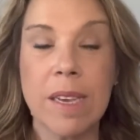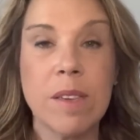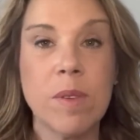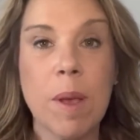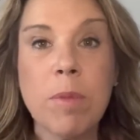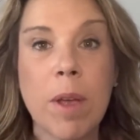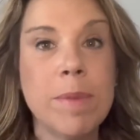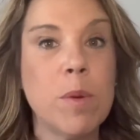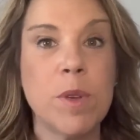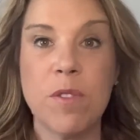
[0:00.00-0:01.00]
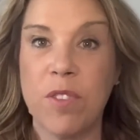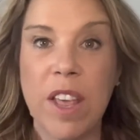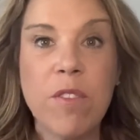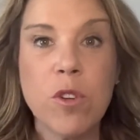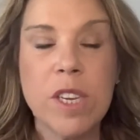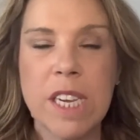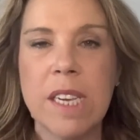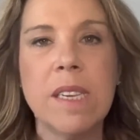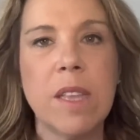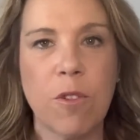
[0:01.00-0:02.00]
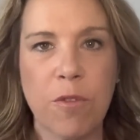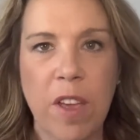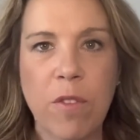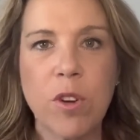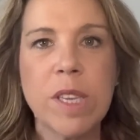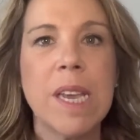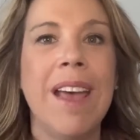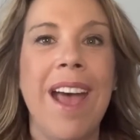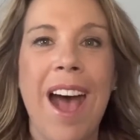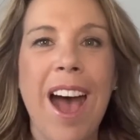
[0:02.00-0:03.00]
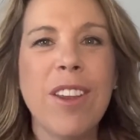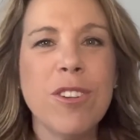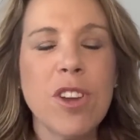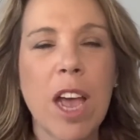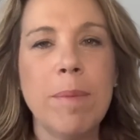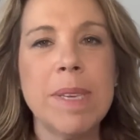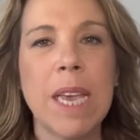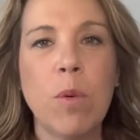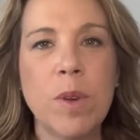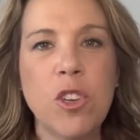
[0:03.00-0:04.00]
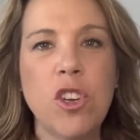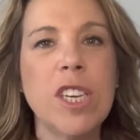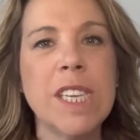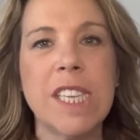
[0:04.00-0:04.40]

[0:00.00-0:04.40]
So sometimes it was flavored teas, their favorites. Other times it was just